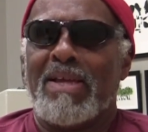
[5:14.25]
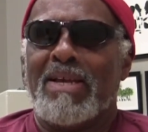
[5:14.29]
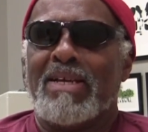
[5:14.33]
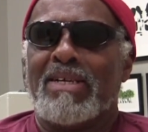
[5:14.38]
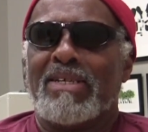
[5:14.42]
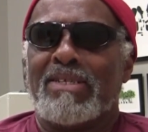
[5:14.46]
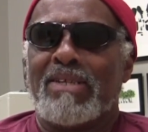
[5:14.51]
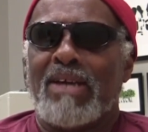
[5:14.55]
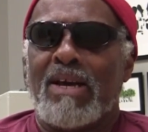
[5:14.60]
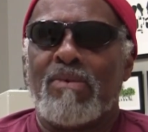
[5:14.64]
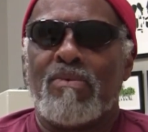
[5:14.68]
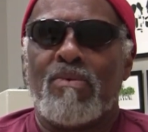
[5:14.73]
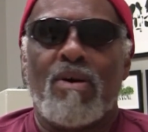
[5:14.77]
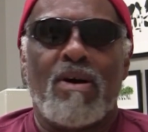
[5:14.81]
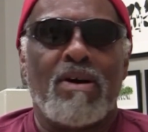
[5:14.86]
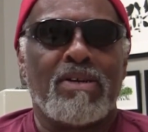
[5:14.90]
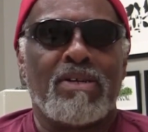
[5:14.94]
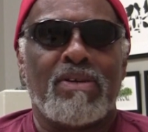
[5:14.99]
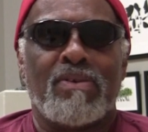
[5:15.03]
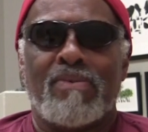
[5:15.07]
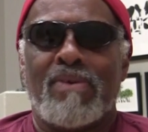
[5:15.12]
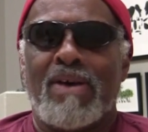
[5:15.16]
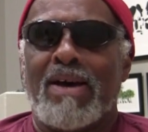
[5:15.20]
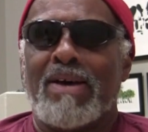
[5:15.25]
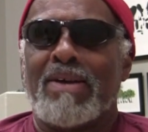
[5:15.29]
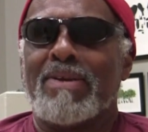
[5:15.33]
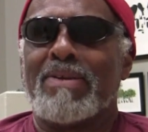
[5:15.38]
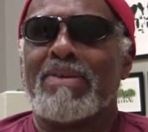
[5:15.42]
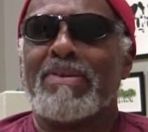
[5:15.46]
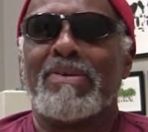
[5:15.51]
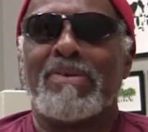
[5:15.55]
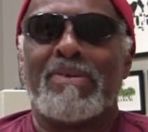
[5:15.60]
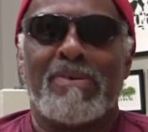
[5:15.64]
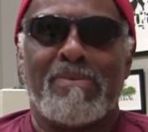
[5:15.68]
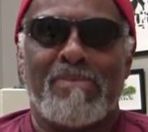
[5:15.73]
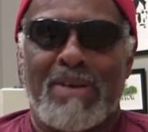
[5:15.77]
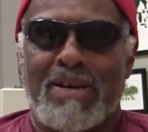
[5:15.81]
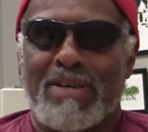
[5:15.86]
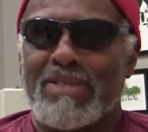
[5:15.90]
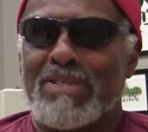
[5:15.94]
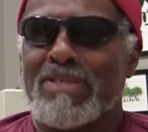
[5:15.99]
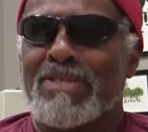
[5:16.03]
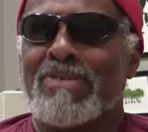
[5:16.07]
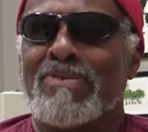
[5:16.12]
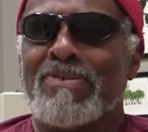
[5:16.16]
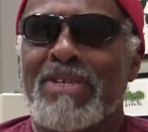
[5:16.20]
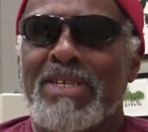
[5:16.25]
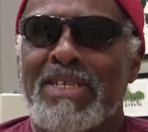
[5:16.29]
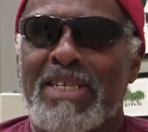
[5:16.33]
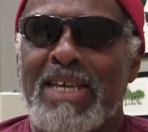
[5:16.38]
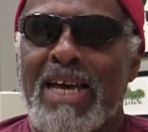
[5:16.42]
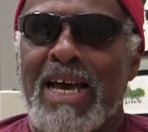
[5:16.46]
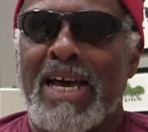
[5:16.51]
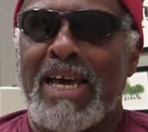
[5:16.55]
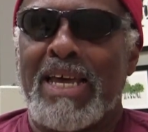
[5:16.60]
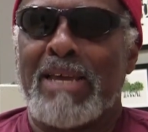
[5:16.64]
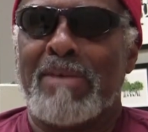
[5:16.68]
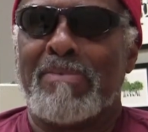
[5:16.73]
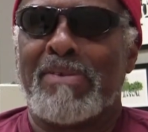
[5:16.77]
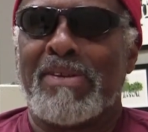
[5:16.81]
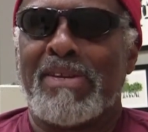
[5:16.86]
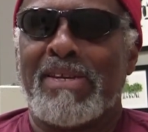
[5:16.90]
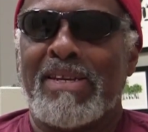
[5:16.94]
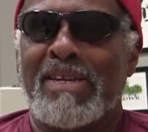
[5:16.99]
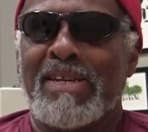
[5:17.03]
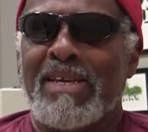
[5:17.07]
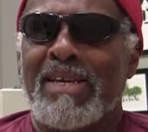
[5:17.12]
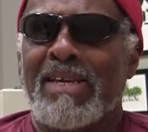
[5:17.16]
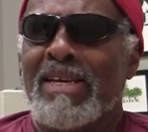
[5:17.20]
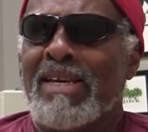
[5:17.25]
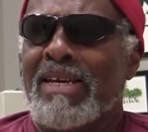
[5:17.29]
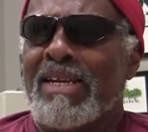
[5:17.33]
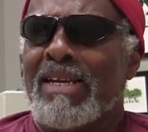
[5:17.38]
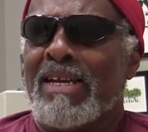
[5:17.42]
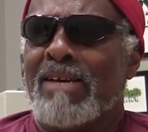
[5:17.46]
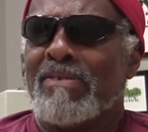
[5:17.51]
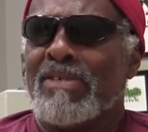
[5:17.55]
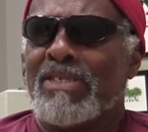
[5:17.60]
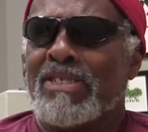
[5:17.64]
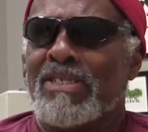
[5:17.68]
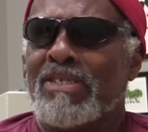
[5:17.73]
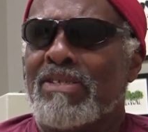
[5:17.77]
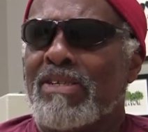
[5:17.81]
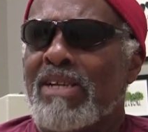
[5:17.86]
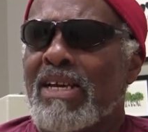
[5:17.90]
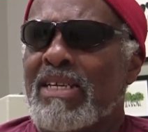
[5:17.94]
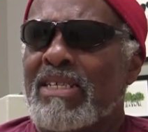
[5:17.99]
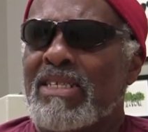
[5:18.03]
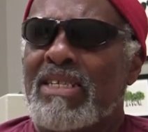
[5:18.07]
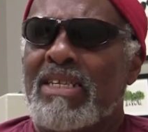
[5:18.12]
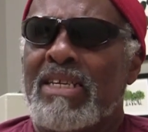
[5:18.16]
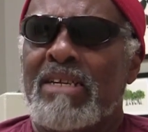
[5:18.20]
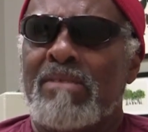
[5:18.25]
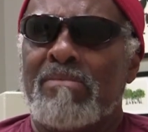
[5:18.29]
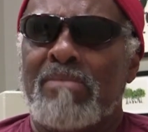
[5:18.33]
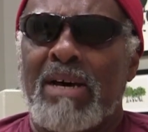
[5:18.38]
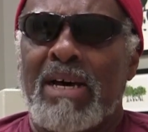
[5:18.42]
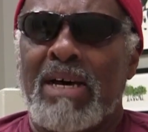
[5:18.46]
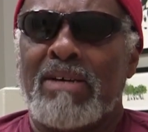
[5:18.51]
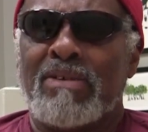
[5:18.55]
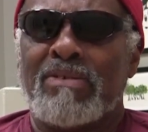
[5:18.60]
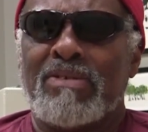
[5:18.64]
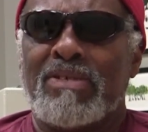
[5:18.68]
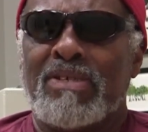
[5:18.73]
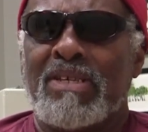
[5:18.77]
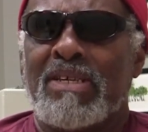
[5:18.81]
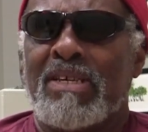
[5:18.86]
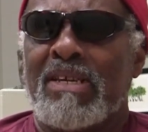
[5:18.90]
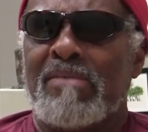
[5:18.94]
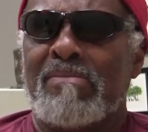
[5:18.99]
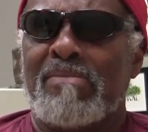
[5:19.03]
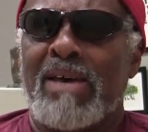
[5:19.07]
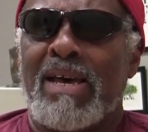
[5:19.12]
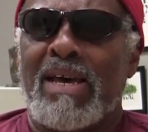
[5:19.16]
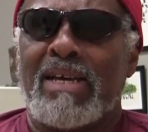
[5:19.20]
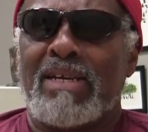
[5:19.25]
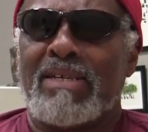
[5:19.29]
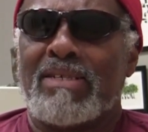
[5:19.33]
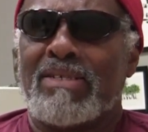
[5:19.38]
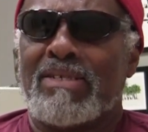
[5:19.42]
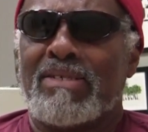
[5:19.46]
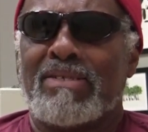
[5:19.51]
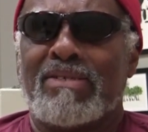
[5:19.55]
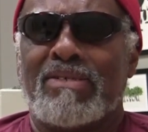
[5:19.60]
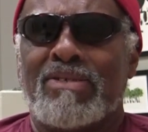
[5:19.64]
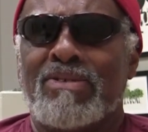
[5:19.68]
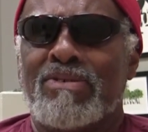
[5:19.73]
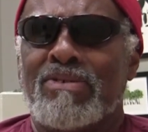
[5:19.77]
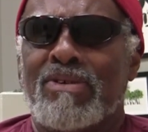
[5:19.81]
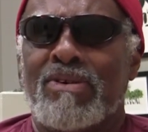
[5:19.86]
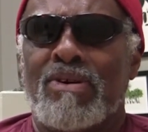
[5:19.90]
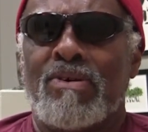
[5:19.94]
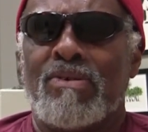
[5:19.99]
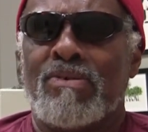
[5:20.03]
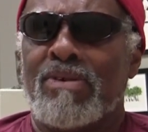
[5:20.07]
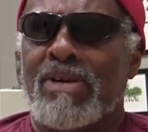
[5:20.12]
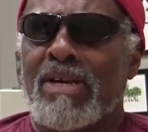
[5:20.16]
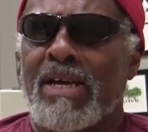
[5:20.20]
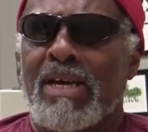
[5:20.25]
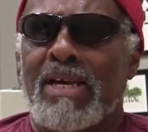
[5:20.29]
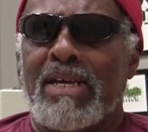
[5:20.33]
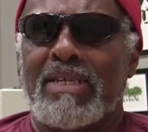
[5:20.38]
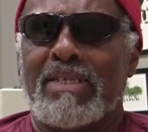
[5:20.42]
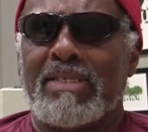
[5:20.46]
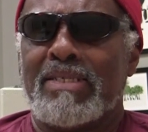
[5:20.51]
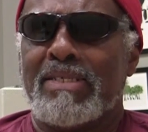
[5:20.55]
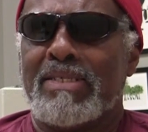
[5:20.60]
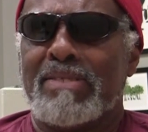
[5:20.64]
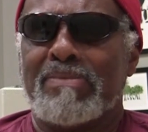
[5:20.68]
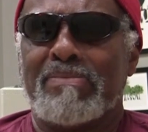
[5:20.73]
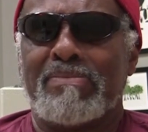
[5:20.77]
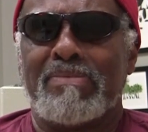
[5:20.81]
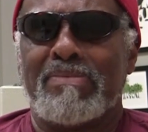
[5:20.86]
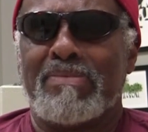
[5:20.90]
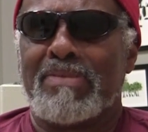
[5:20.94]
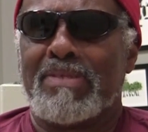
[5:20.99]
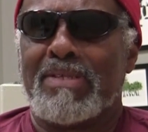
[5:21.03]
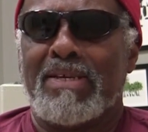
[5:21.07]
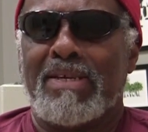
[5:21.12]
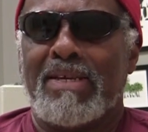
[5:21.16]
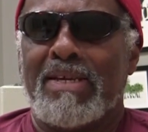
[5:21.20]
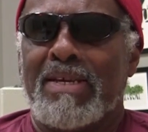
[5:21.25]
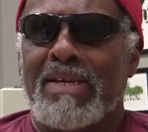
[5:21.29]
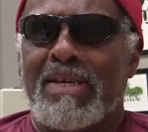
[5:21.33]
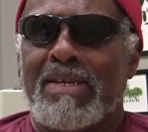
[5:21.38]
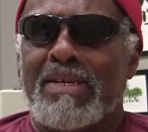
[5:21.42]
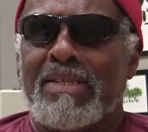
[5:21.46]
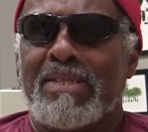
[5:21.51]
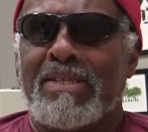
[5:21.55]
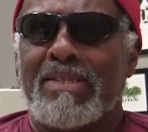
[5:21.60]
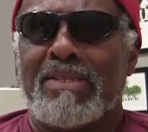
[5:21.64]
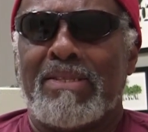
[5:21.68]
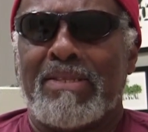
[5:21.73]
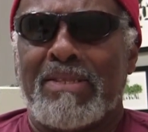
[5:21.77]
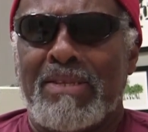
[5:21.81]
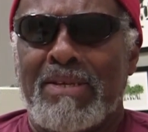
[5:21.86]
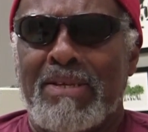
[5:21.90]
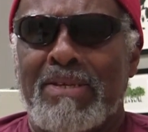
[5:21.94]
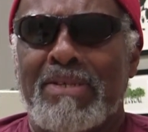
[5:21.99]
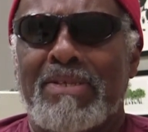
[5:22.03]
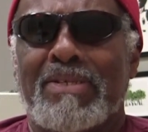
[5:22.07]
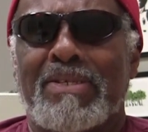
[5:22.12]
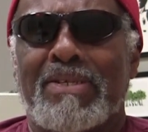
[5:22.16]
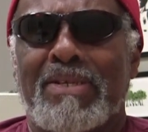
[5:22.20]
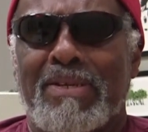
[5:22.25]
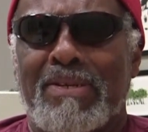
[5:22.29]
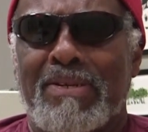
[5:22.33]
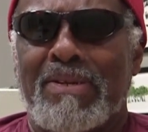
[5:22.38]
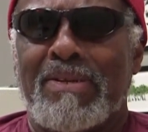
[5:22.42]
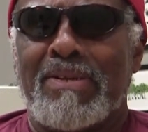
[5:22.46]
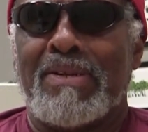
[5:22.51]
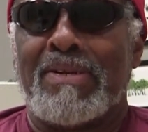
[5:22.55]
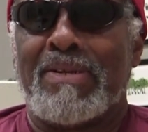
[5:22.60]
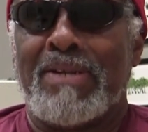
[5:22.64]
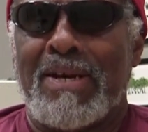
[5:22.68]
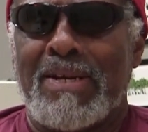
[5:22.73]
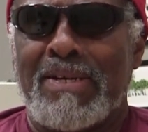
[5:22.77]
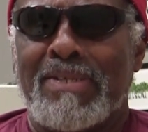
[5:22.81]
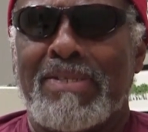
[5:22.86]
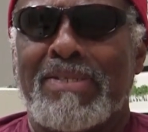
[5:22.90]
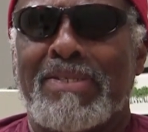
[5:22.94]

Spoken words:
So I walked around her about 3 times, and I was still like 10 miles to get back to the Hogan, and things, a lot of